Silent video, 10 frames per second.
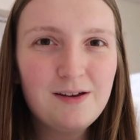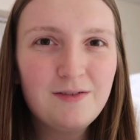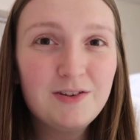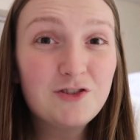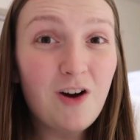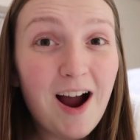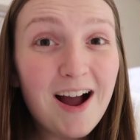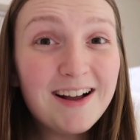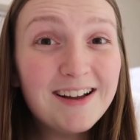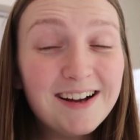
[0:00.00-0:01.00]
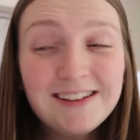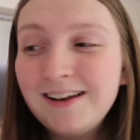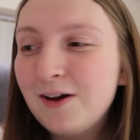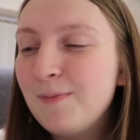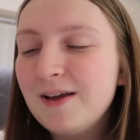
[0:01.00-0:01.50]
of a drag and
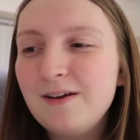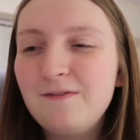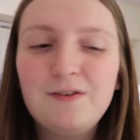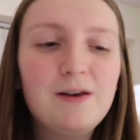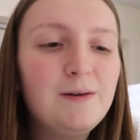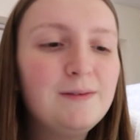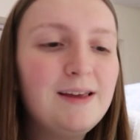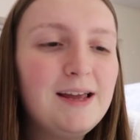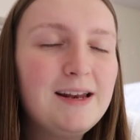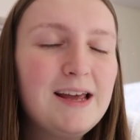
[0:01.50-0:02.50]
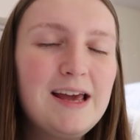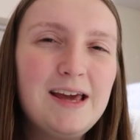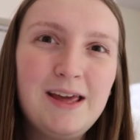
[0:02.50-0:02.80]
a little bit confusing.